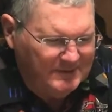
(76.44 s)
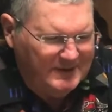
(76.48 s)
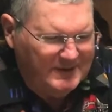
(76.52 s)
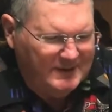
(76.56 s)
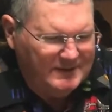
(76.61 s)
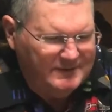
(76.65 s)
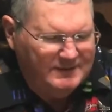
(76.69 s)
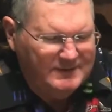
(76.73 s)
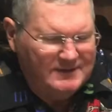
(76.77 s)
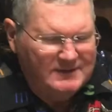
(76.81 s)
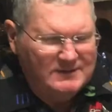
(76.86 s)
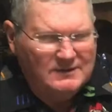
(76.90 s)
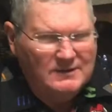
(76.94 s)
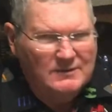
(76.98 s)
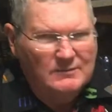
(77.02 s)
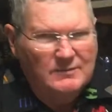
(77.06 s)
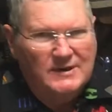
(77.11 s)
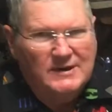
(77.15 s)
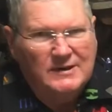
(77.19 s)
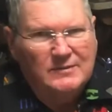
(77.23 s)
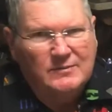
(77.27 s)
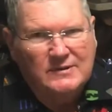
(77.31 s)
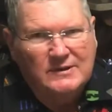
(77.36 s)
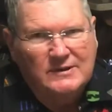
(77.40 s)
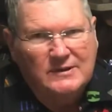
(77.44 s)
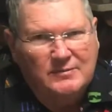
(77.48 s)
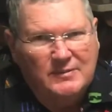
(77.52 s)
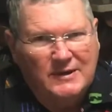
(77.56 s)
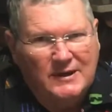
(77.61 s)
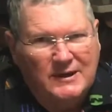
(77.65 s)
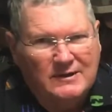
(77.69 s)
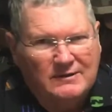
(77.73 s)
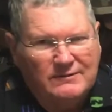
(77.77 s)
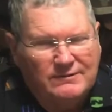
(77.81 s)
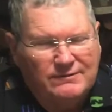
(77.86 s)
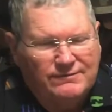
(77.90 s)
I think there might be
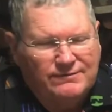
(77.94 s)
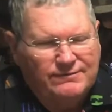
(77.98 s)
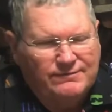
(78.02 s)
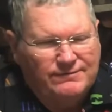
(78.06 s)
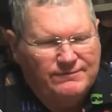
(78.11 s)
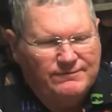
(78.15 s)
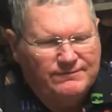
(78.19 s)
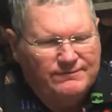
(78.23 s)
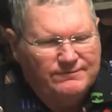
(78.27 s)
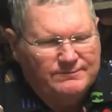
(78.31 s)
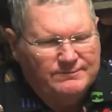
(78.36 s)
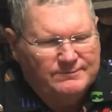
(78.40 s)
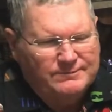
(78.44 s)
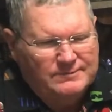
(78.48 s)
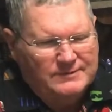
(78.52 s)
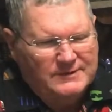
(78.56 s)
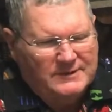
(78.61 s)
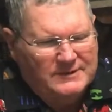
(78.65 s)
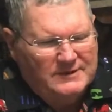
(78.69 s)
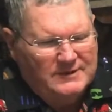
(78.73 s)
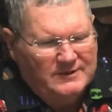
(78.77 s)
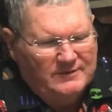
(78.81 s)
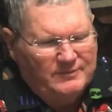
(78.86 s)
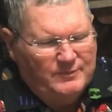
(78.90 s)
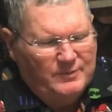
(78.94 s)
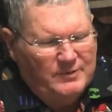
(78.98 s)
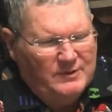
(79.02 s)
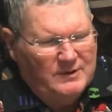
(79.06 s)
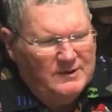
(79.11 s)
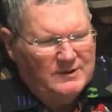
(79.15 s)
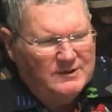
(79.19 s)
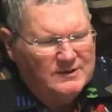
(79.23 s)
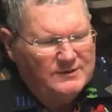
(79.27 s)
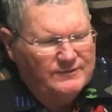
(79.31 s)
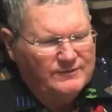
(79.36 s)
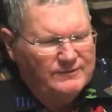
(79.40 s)
about enough
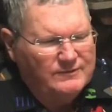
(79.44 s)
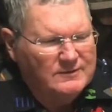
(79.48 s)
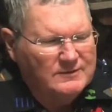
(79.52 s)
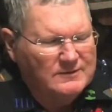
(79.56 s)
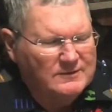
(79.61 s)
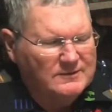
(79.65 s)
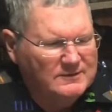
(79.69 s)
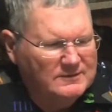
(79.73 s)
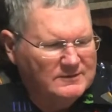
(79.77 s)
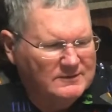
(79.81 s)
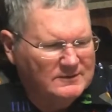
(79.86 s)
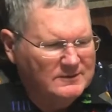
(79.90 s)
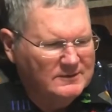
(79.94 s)
parts for